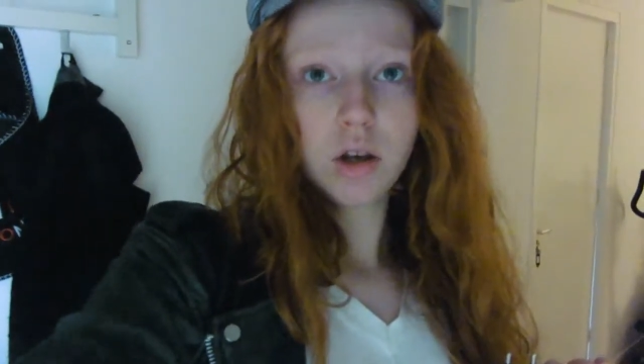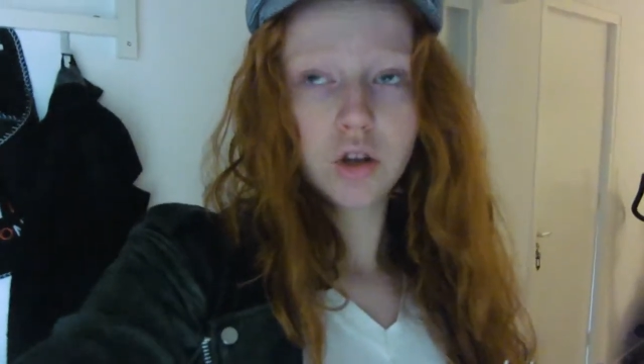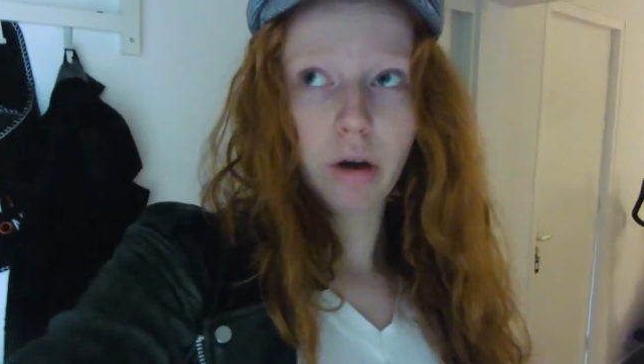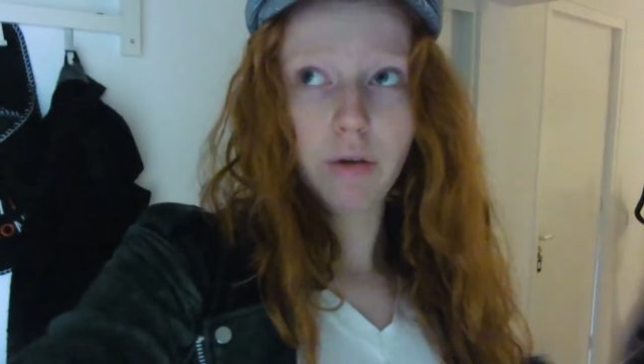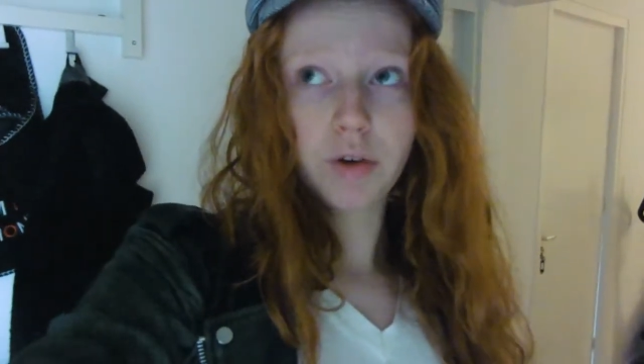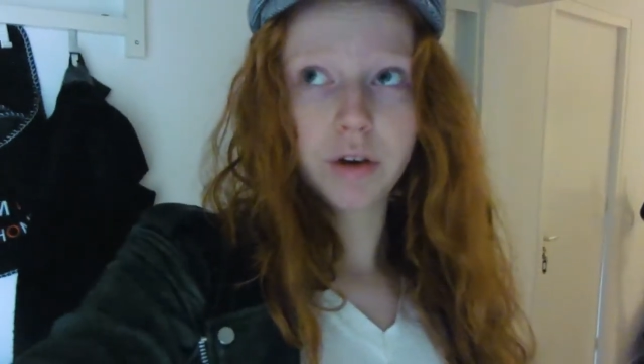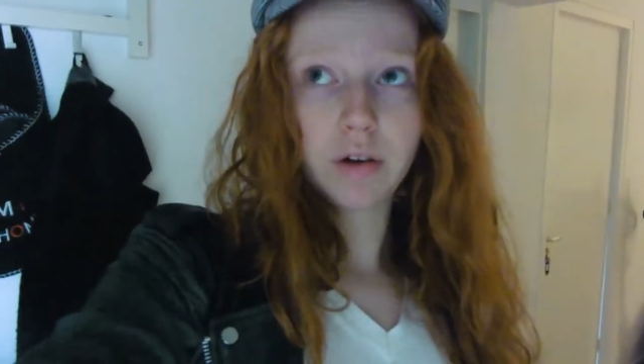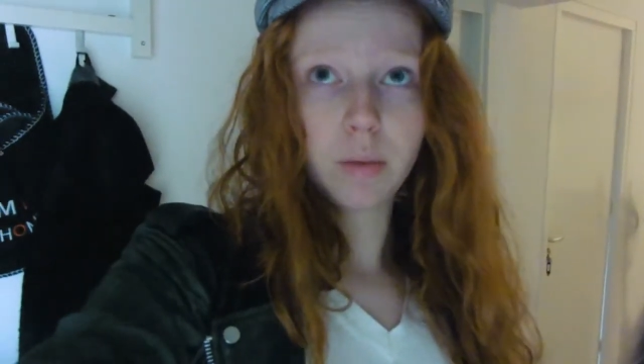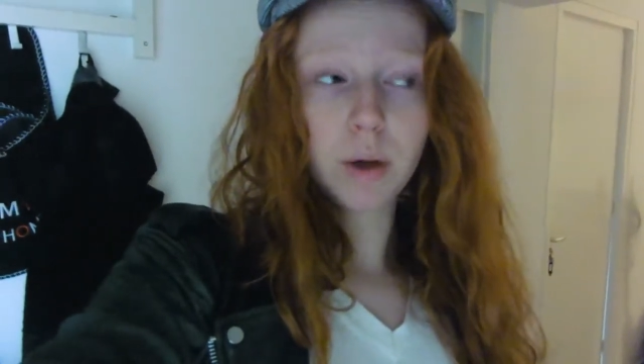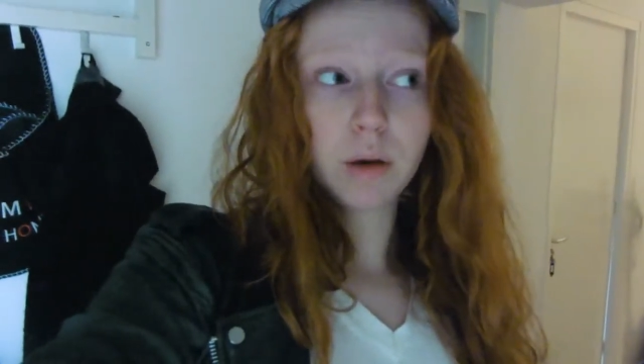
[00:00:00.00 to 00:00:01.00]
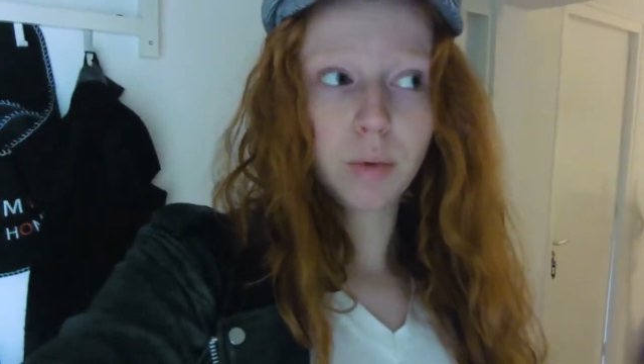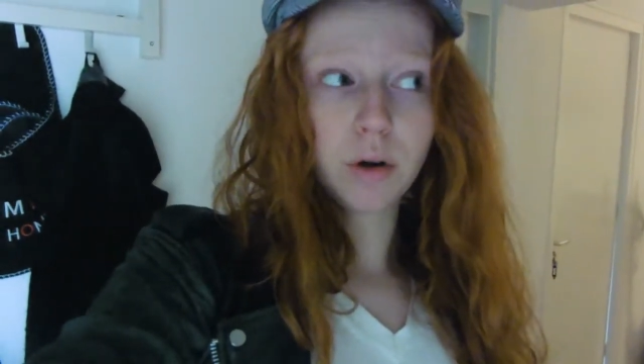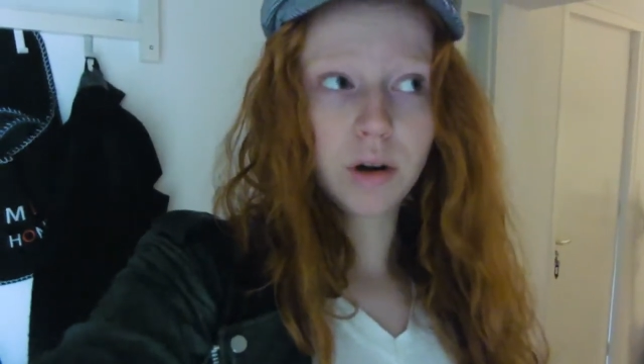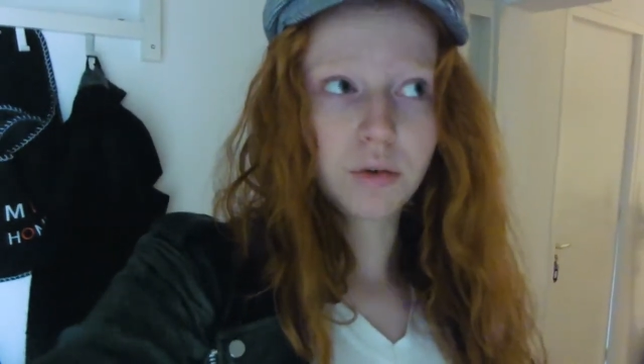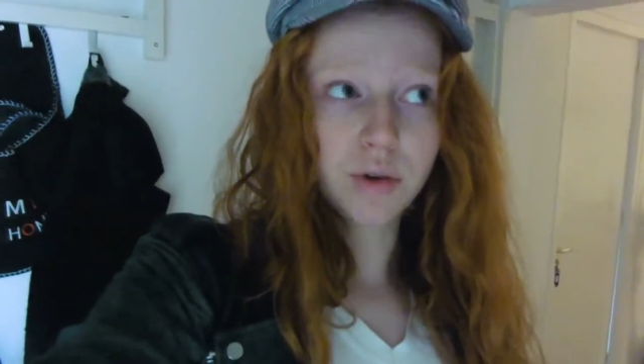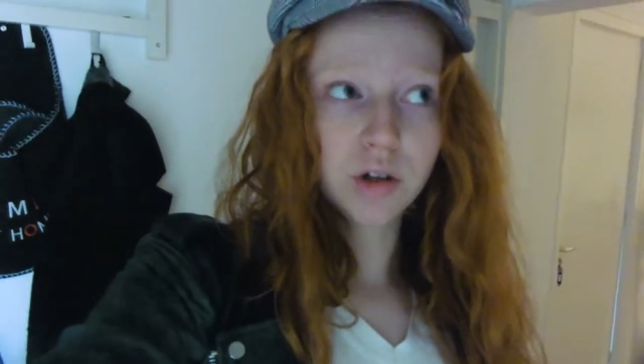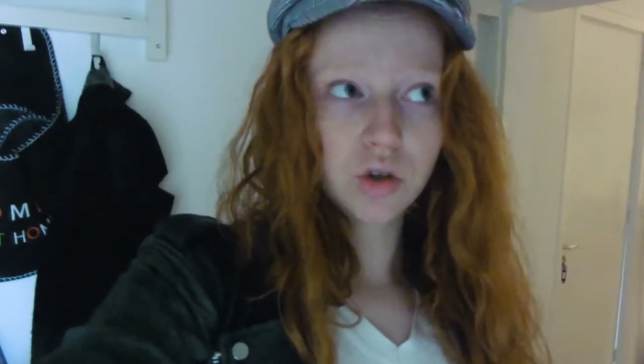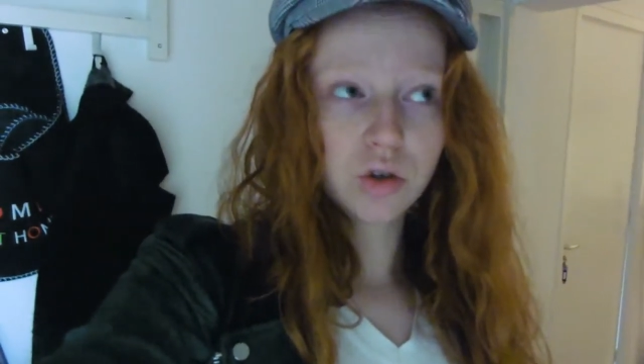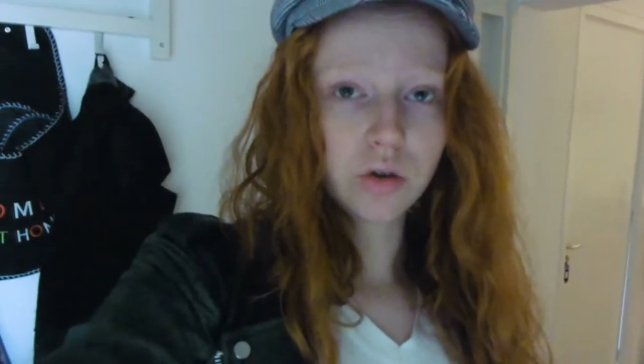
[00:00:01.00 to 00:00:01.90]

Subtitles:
So I figured I'm gonna put it in the fridge.